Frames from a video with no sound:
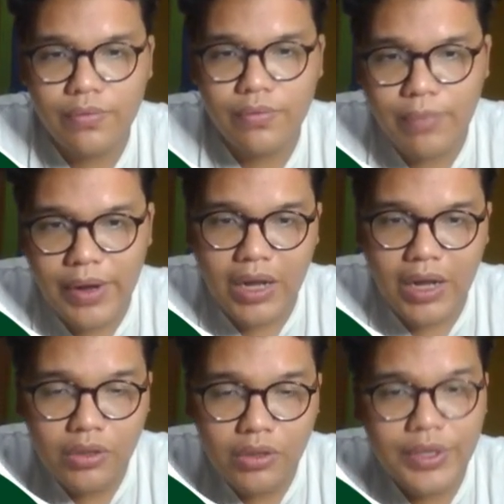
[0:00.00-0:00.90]
by
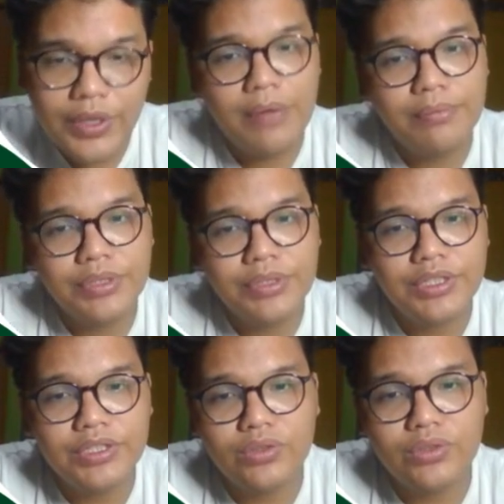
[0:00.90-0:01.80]
allowing
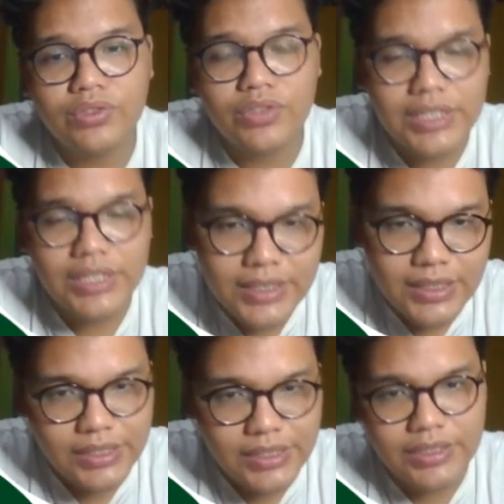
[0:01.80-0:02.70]
companies to stress
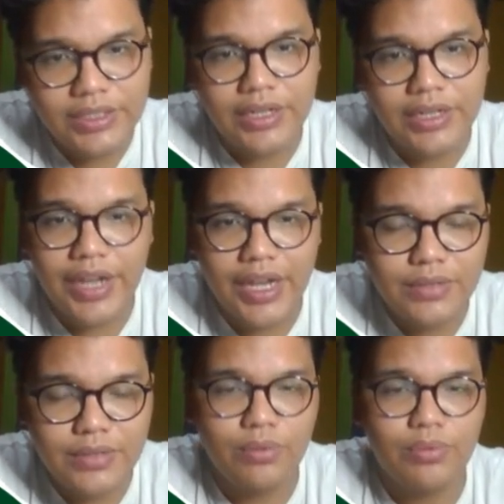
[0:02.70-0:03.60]
test their
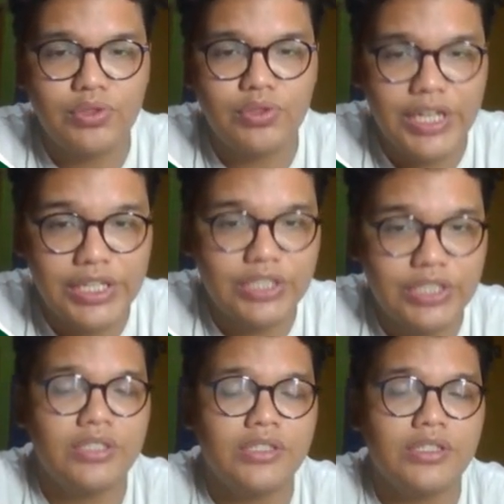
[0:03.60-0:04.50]
cash flow
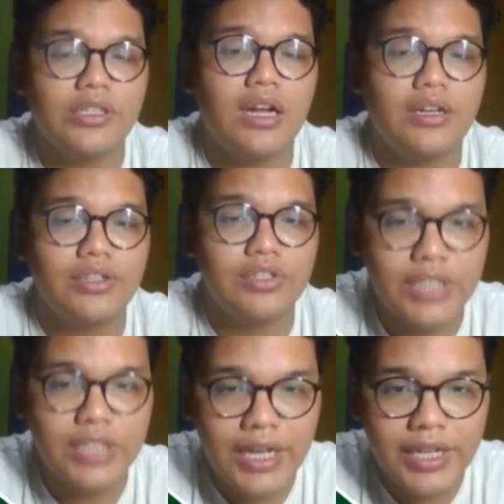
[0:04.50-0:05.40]
projections,
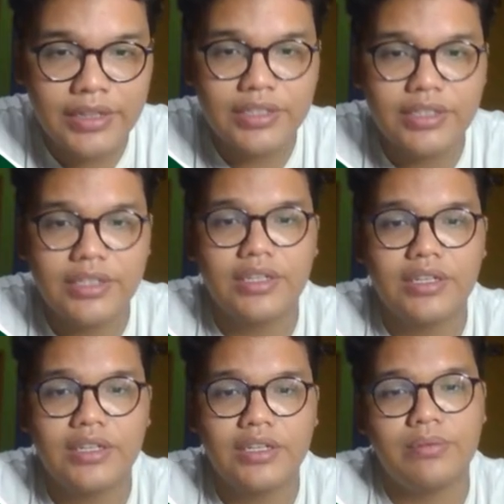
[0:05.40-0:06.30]
understand
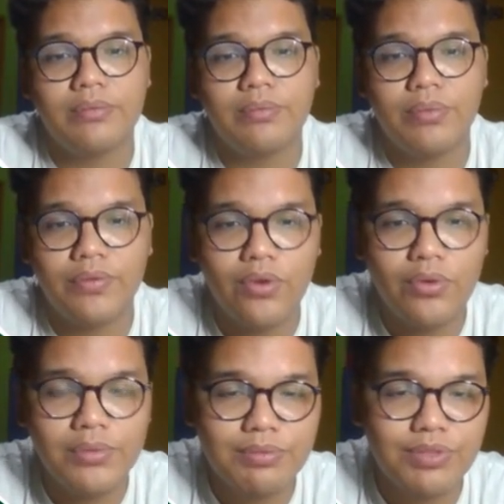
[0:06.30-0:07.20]

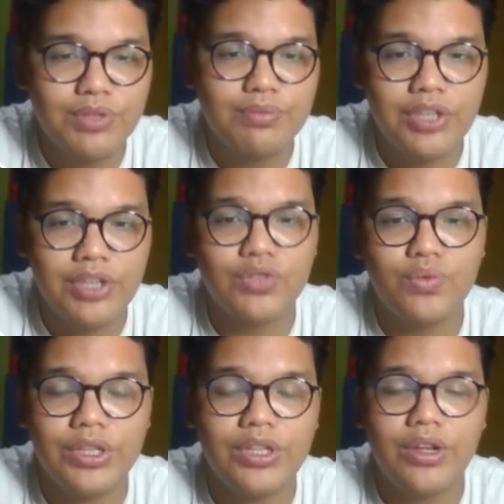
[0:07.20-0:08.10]
performance mismatch
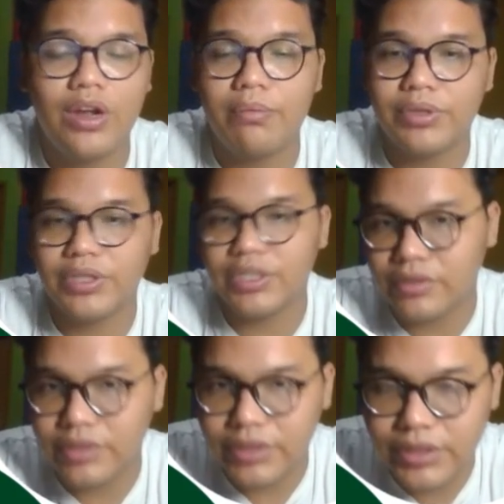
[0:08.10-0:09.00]
with the
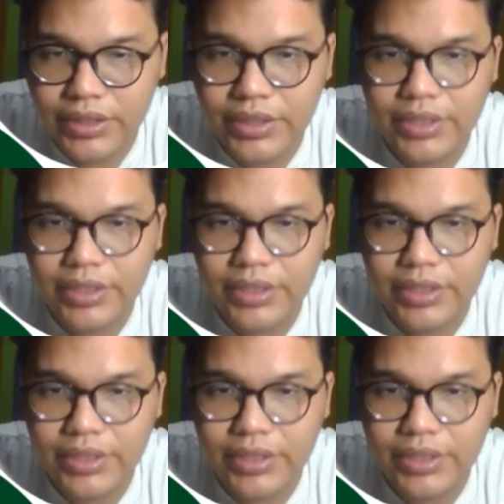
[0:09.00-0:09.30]
competitors.